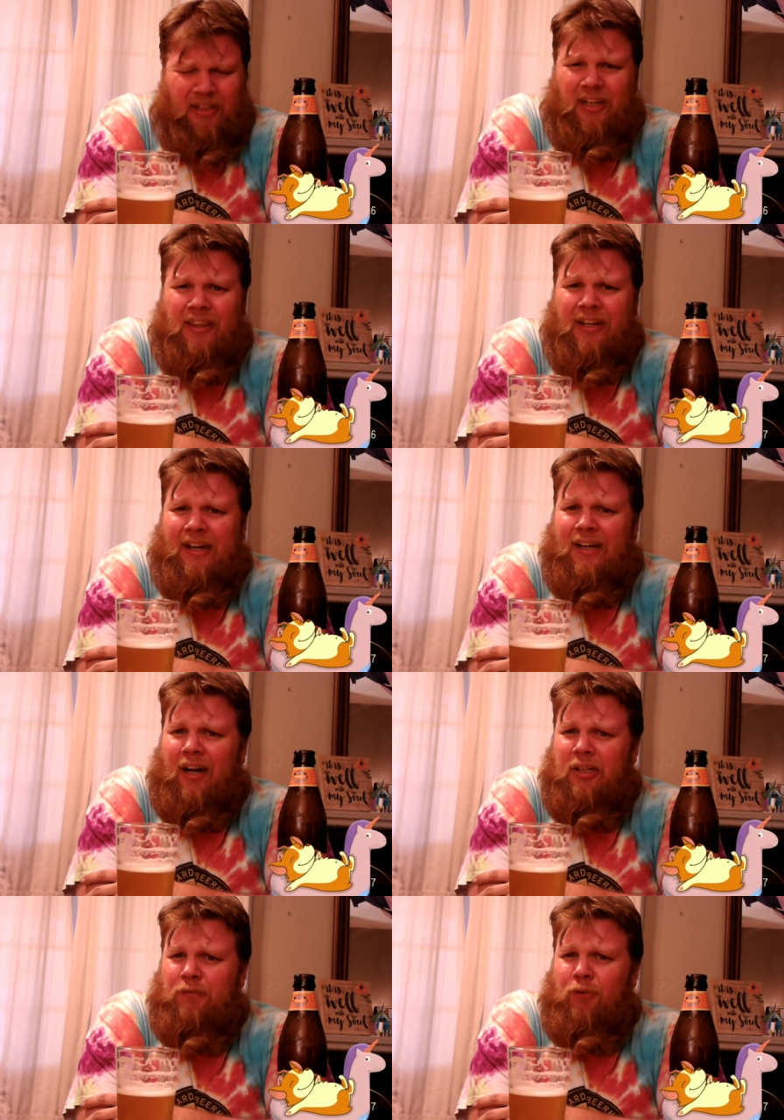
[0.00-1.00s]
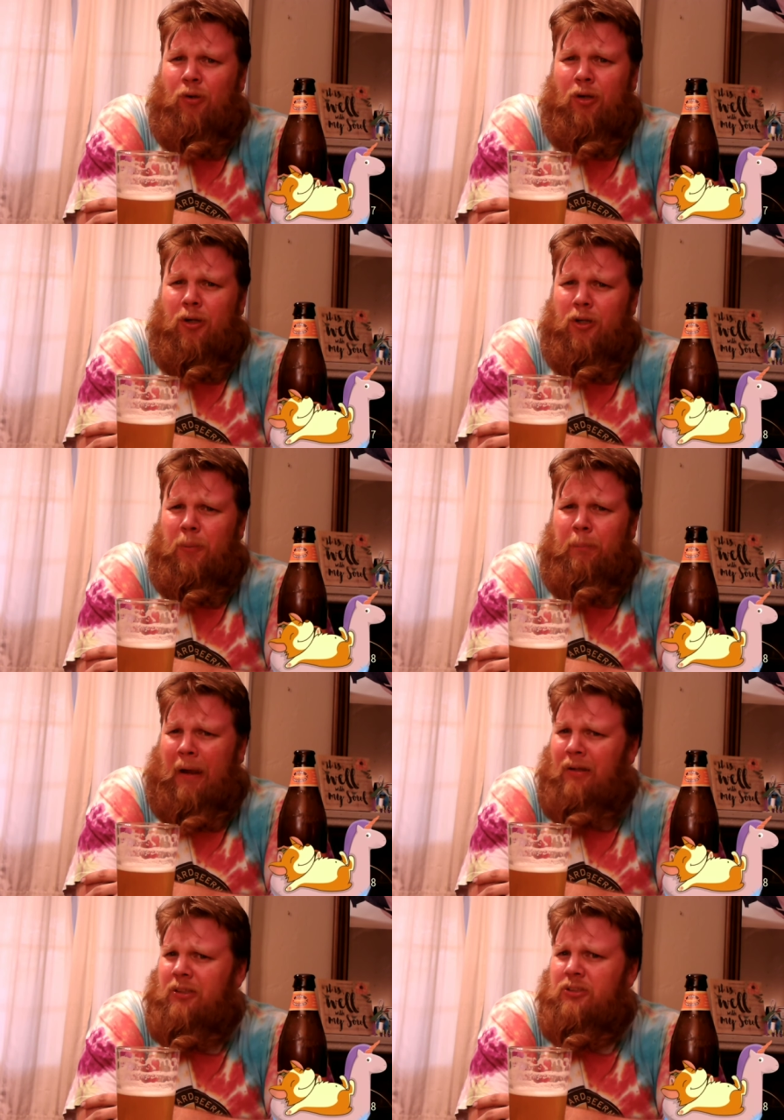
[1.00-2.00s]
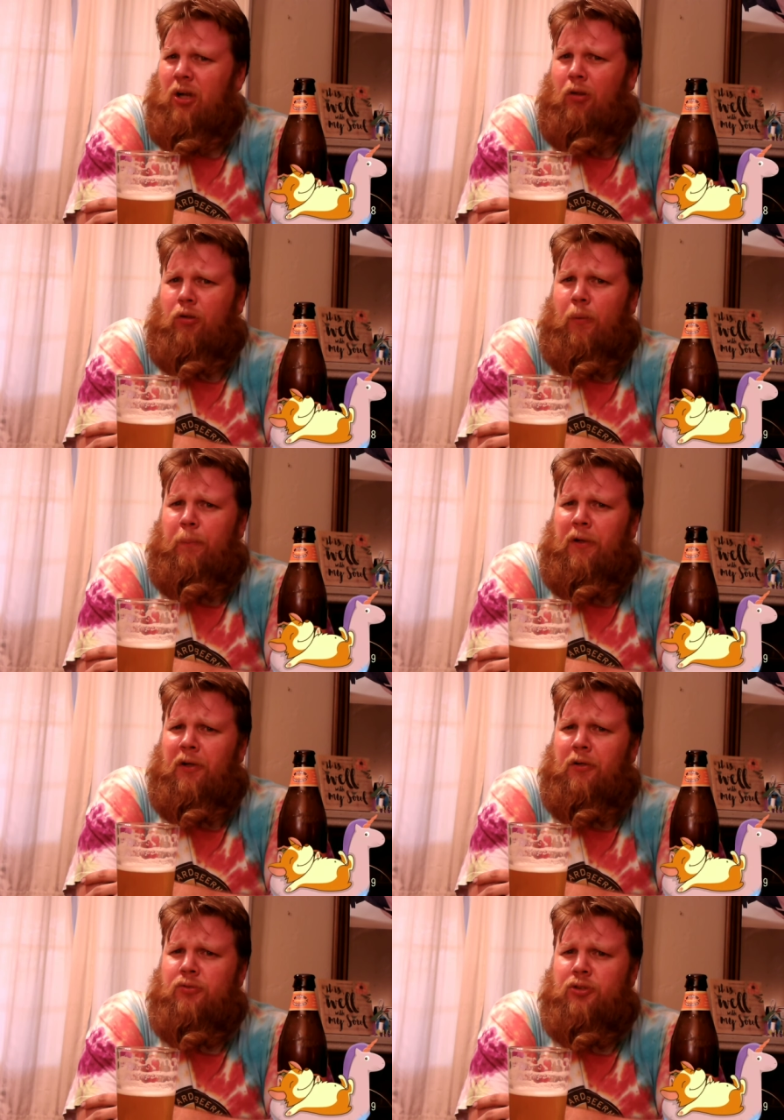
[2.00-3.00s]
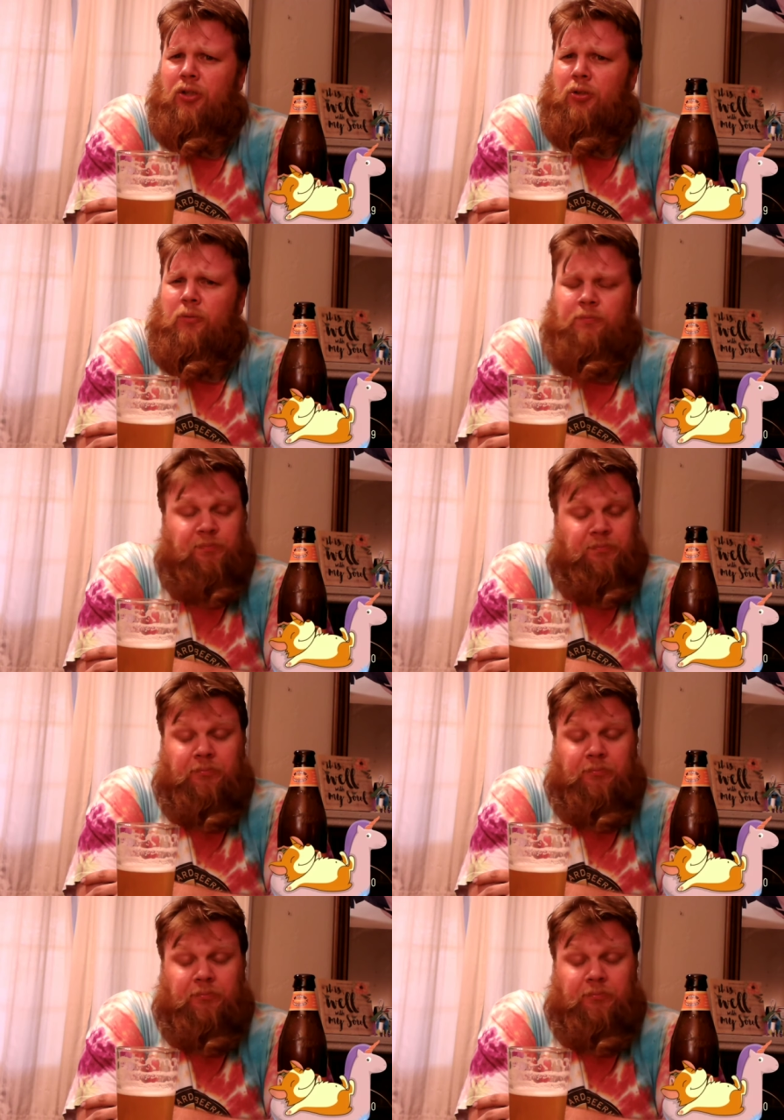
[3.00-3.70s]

And I think I got it for about a dollar a beer, so